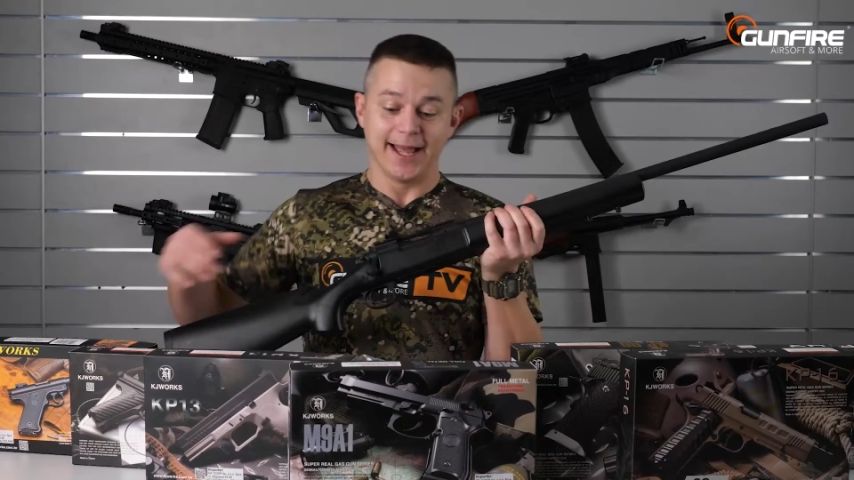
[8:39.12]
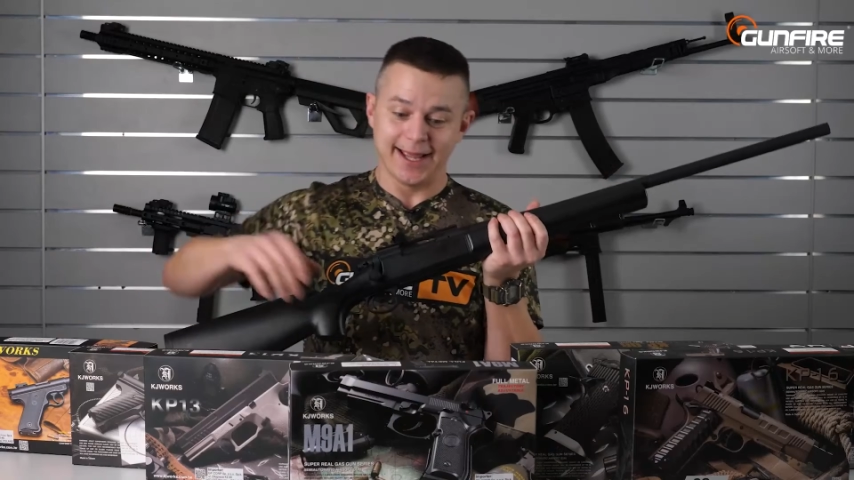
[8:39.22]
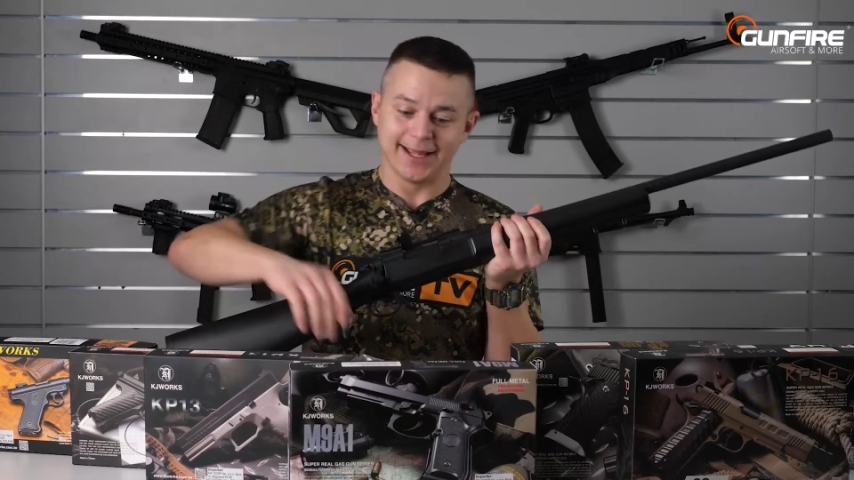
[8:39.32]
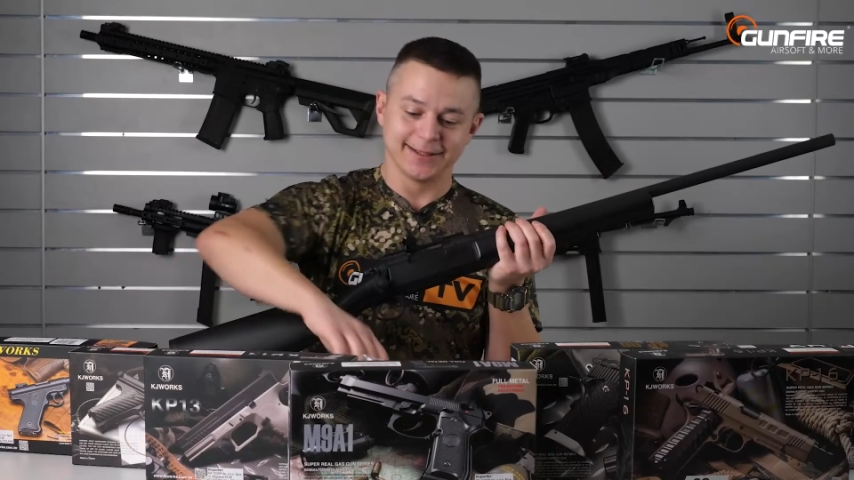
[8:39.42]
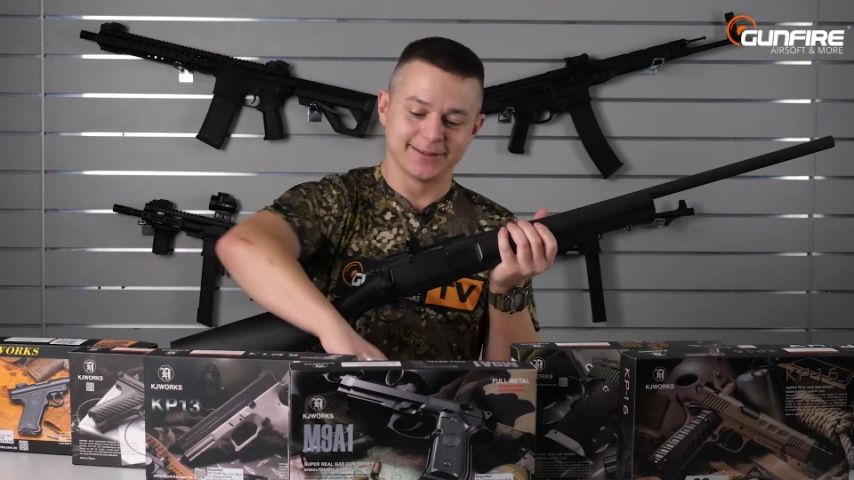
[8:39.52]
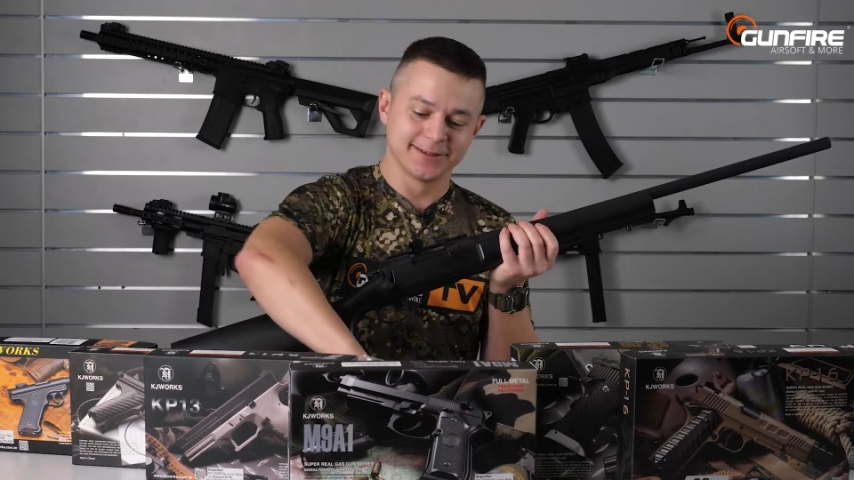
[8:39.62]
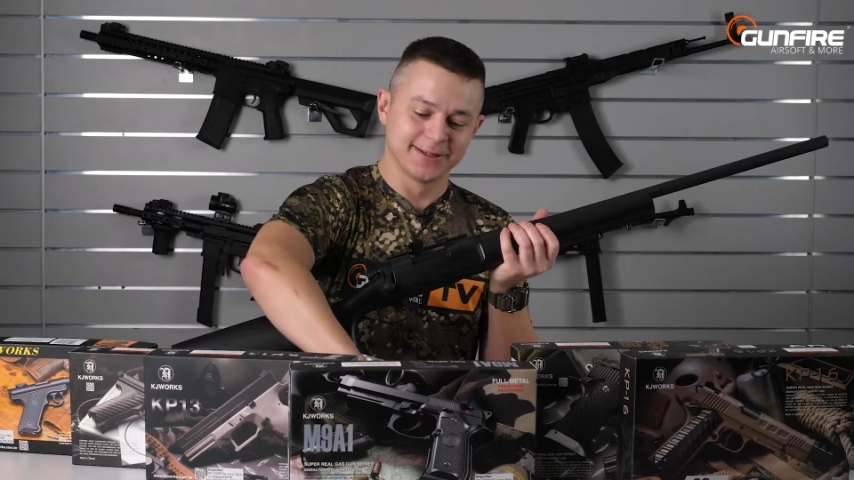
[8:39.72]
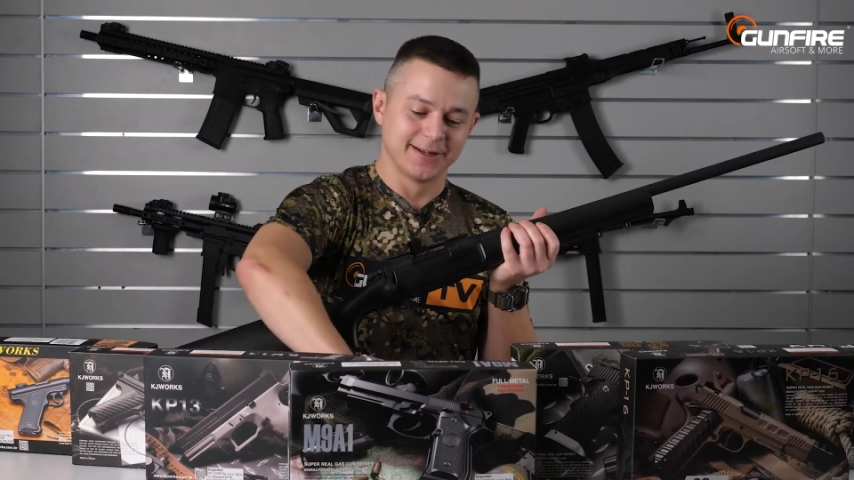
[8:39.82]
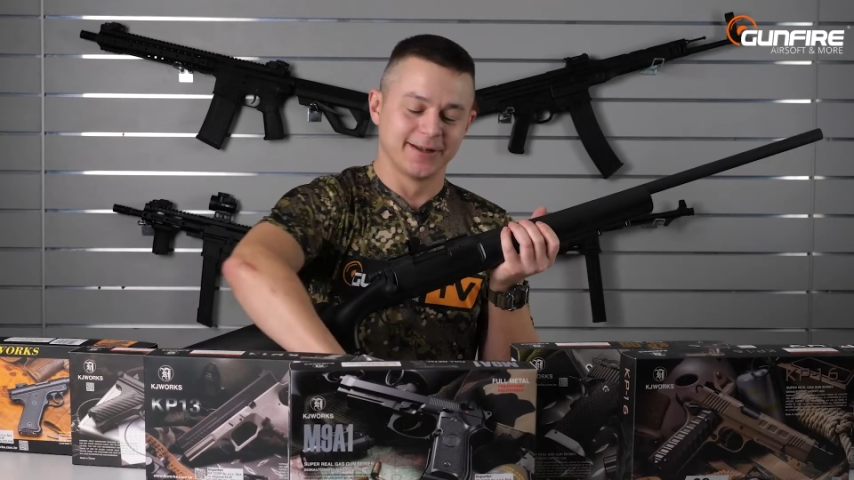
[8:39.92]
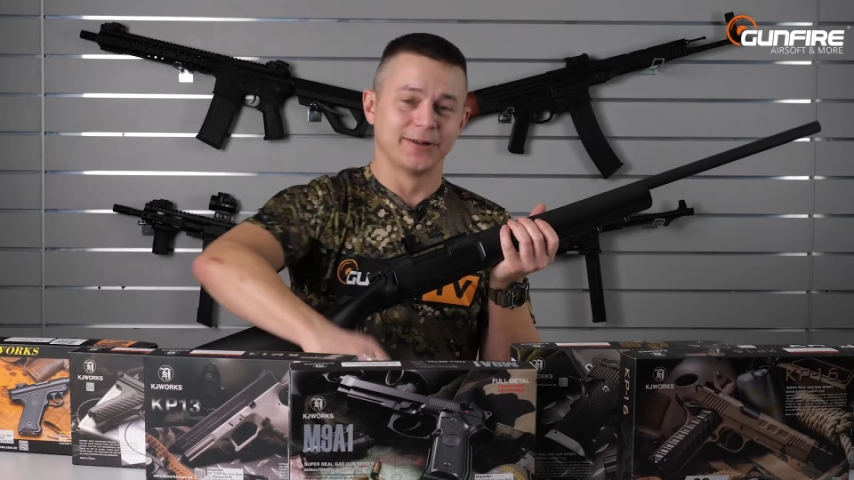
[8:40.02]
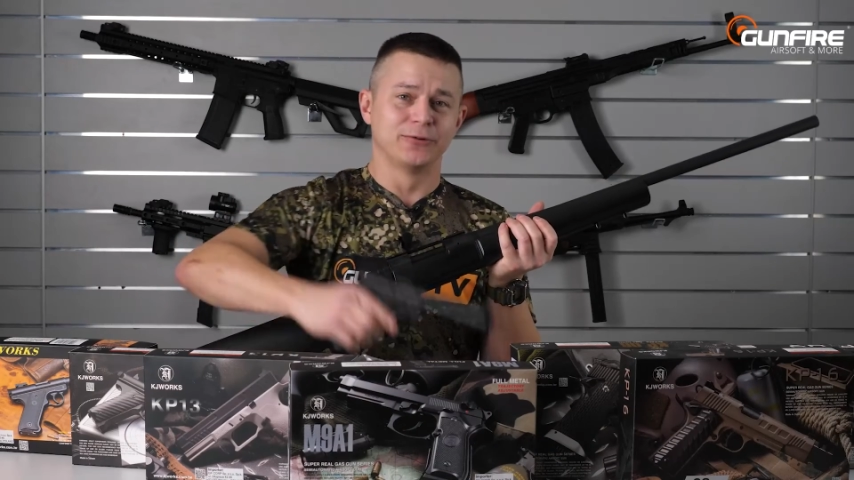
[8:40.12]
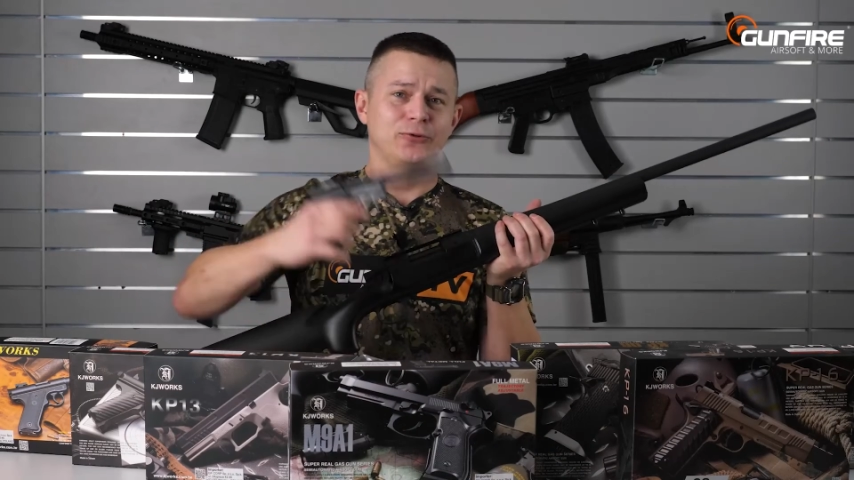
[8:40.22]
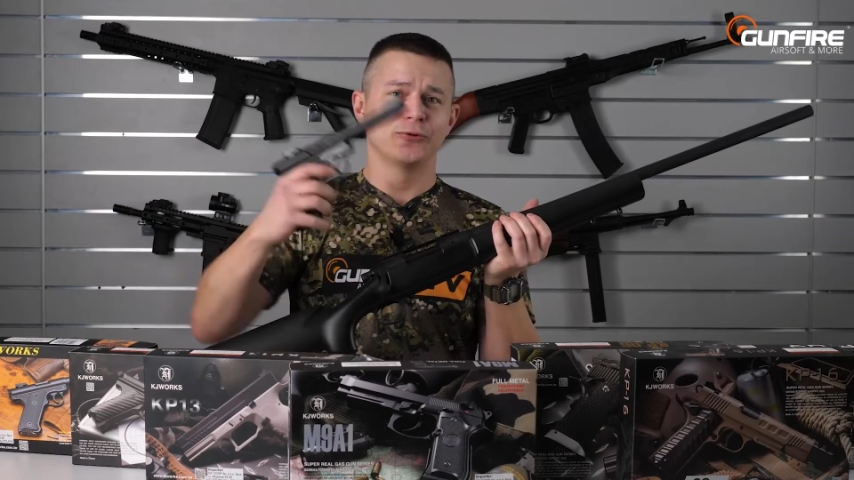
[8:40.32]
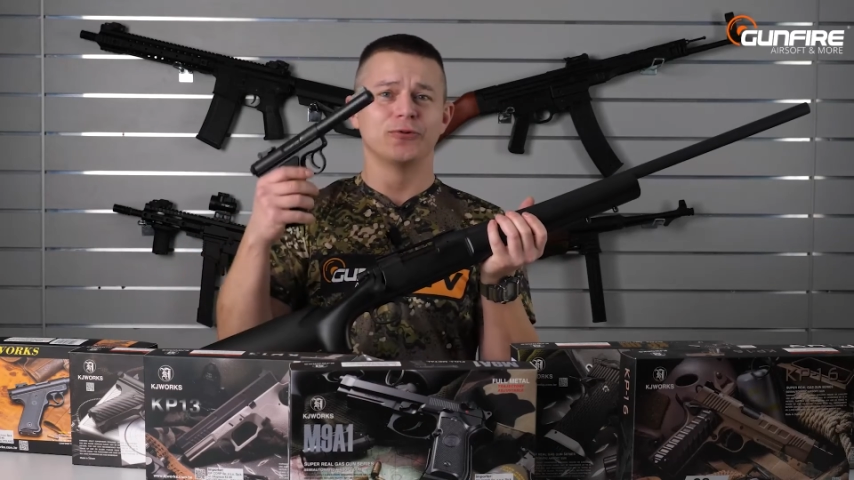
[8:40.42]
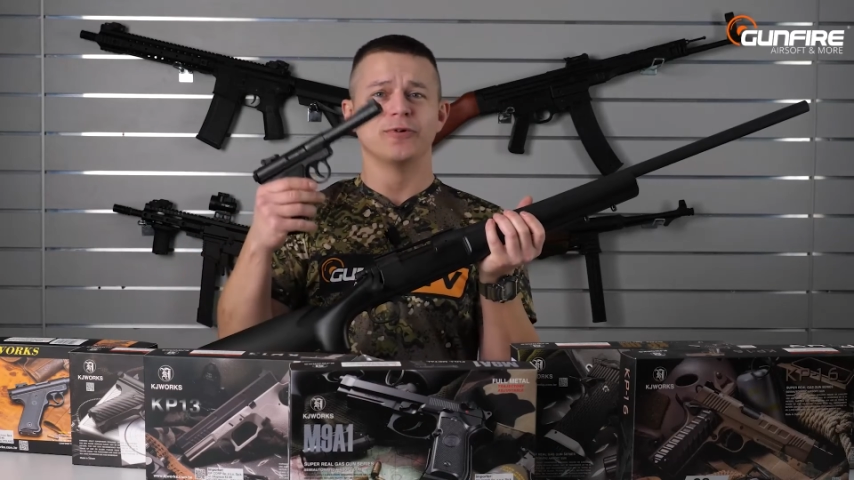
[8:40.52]
and
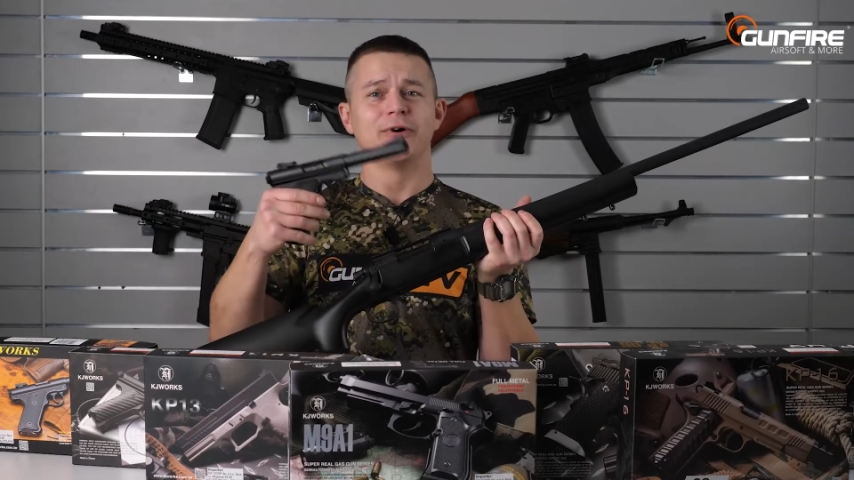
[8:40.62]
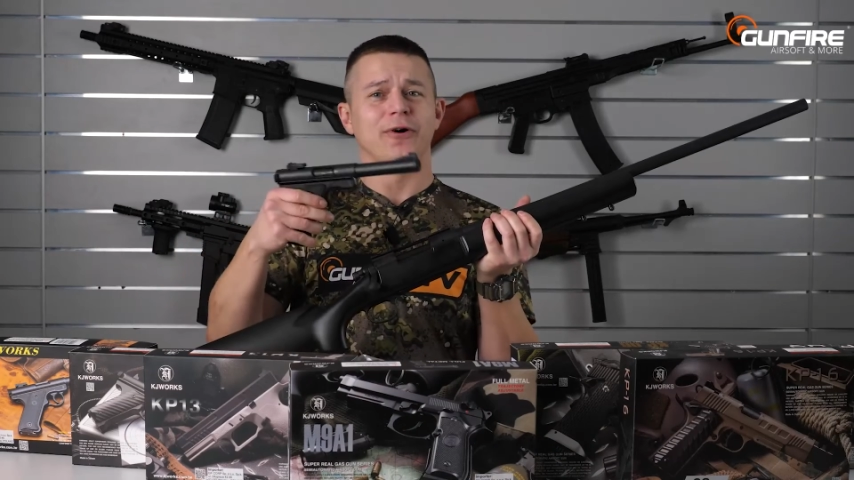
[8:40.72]
two